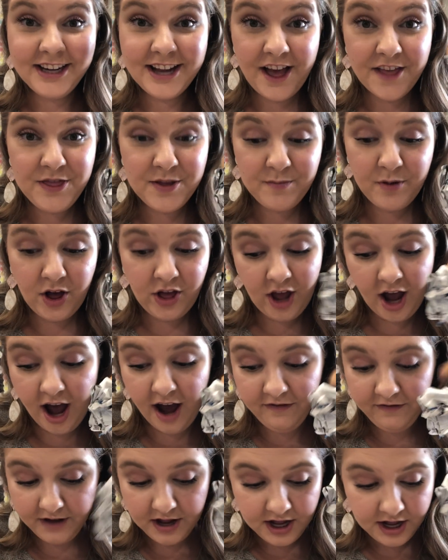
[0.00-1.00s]
got them all
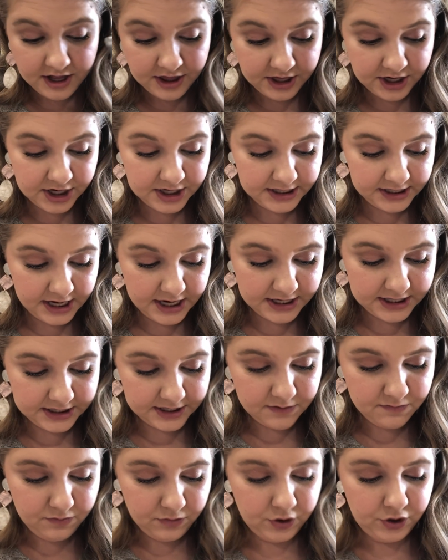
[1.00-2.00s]
off. There's like
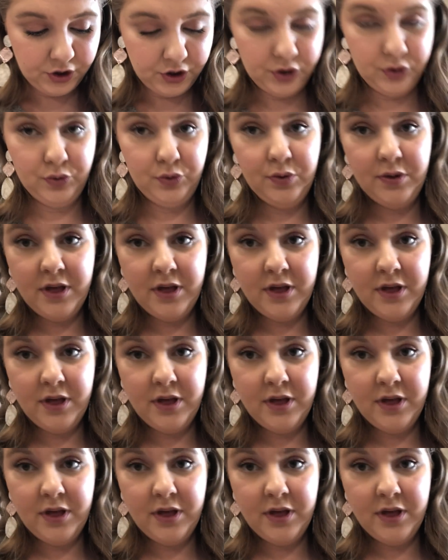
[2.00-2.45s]
some goo